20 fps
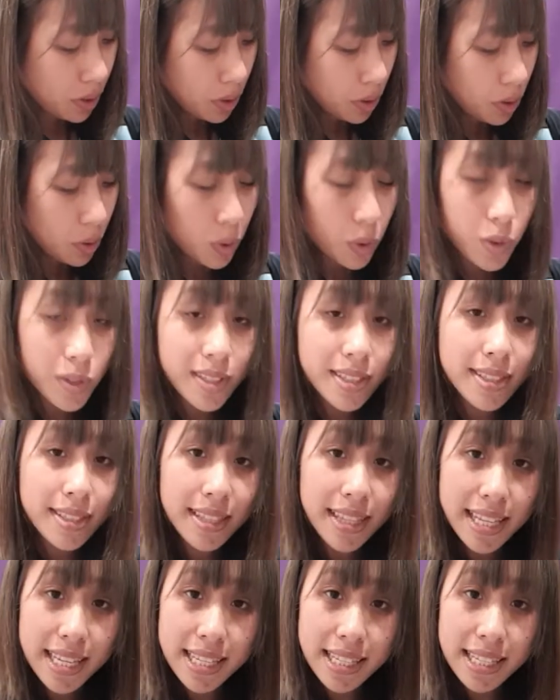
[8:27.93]
Who's
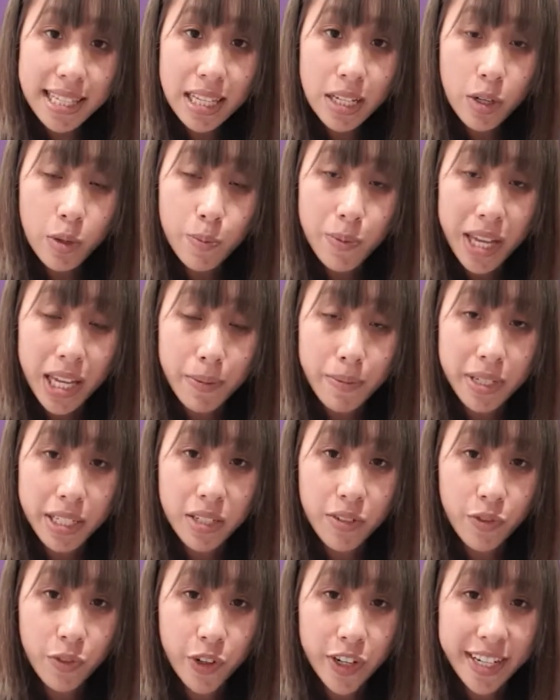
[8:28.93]
this little baby's
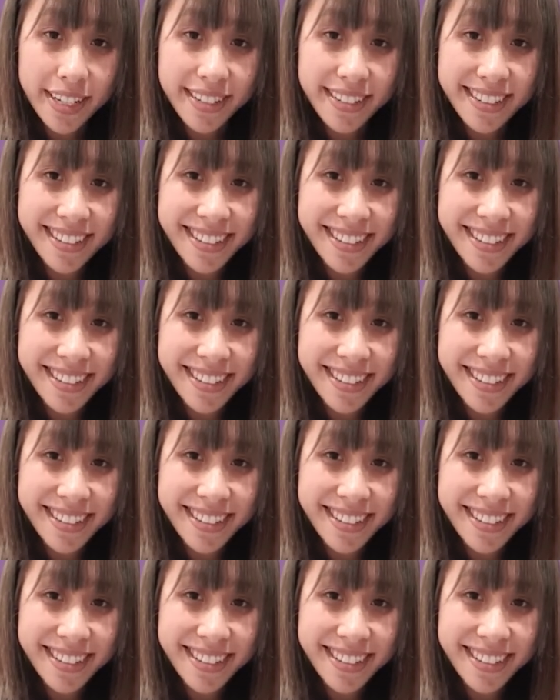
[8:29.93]
friend?